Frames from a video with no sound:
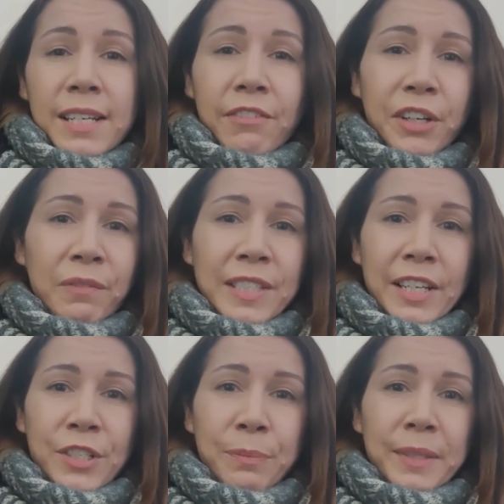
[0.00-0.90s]
to have a
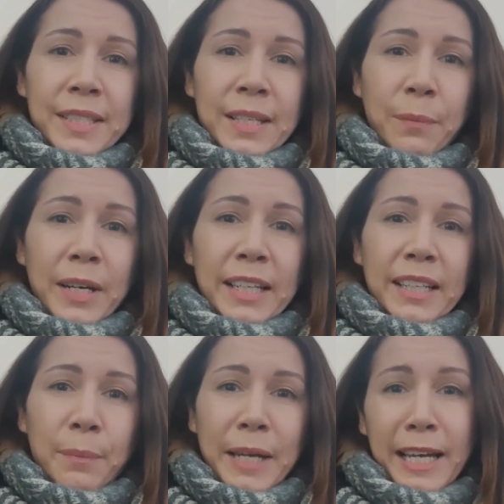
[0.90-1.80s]
conversation with
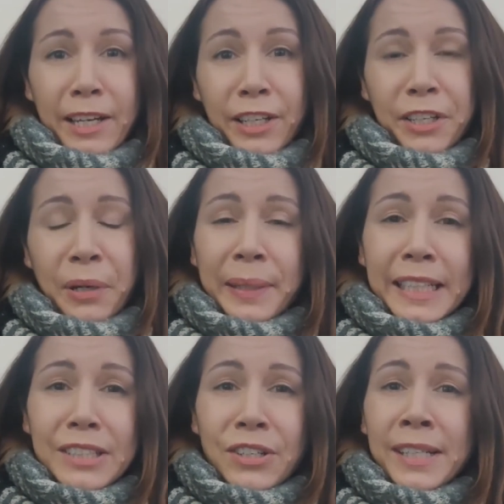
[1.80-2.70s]
someone about how you're
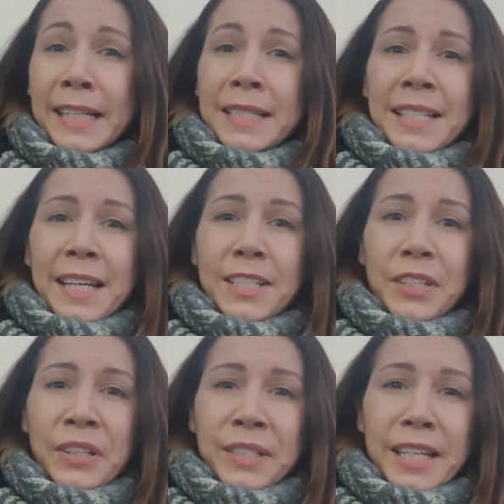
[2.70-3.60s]
going, don't hesitate
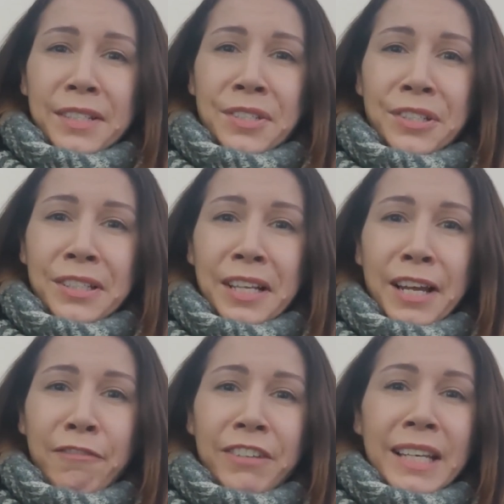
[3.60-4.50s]
to contact Student
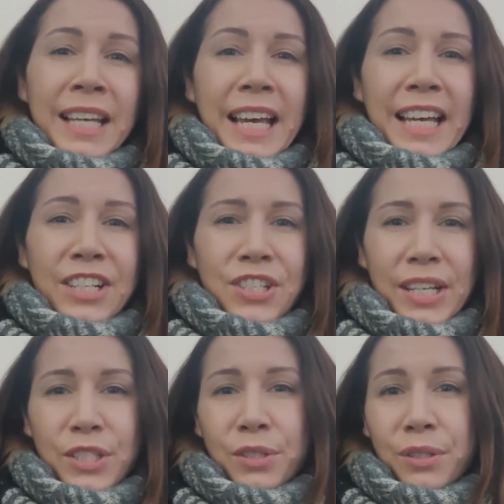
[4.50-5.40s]
Life and
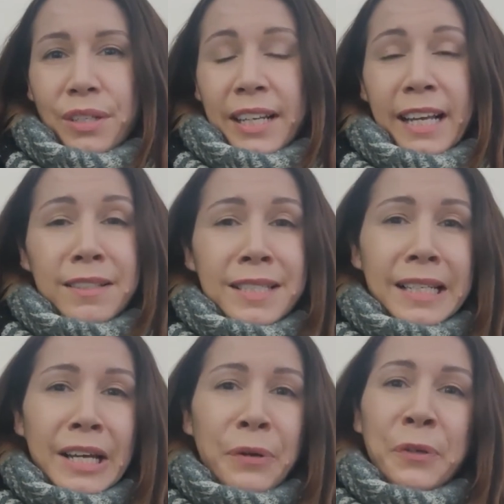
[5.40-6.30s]
chat to a
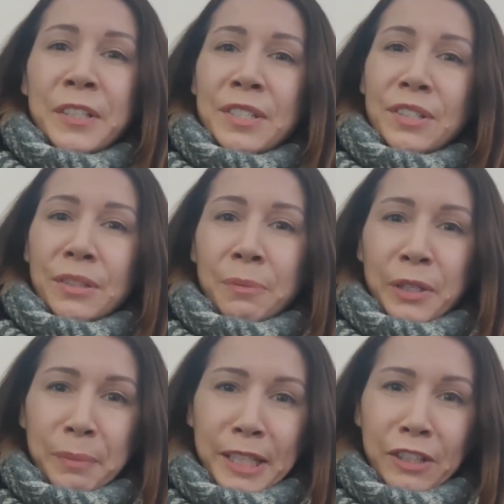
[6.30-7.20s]
counsellor or a student
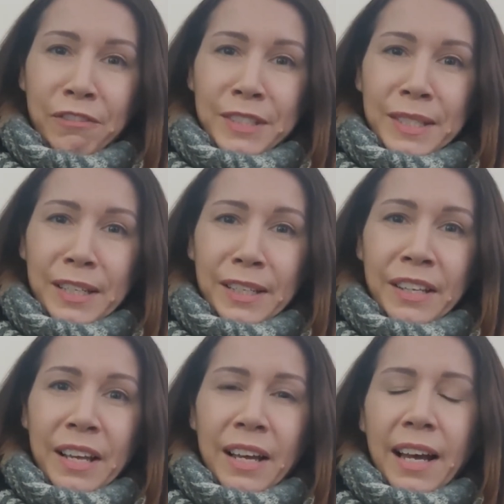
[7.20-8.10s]
wellbeing officer.
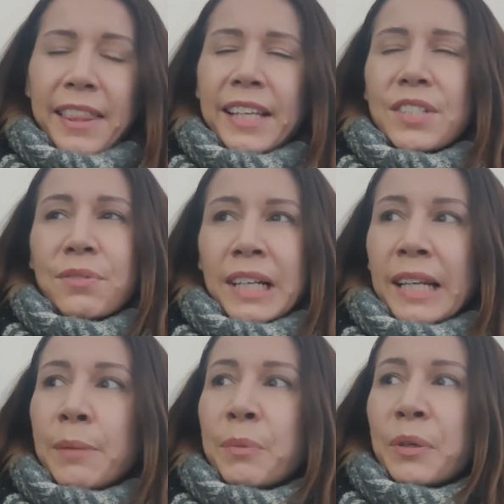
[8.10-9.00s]
I think it's
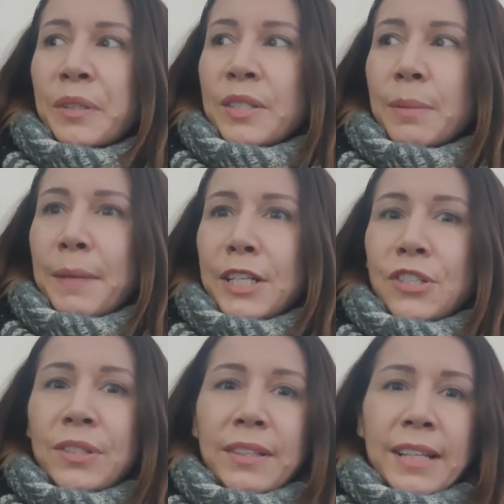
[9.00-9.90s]
really important to
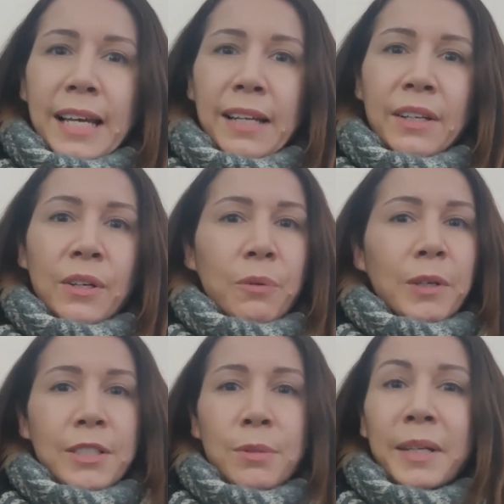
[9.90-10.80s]
mention that
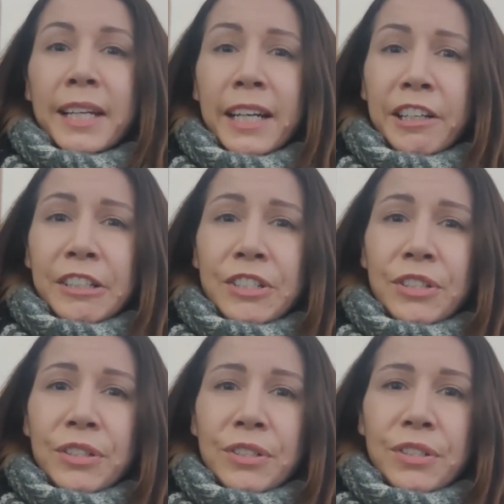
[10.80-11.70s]
whilst we encourage
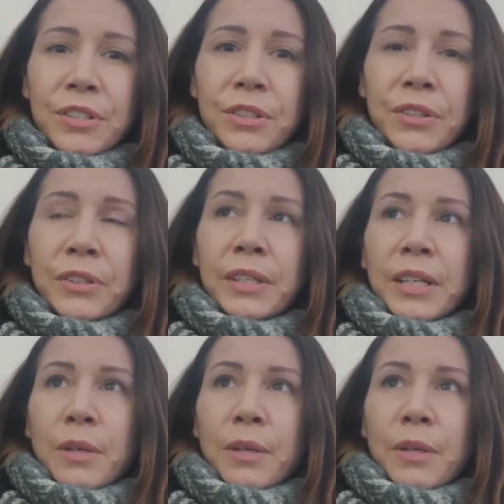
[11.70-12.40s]
you to